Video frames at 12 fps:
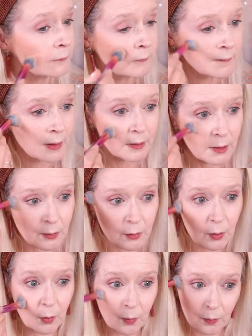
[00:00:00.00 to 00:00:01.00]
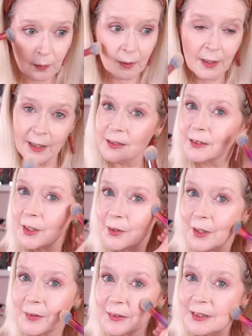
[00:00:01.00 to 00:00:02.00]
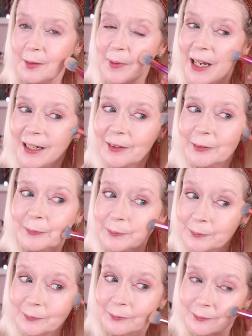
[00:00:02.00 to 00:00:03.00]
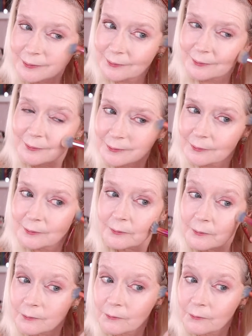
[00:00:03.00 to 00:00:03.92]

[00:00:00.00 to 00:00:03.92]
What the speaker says: I don't look quite so ghostly pale. You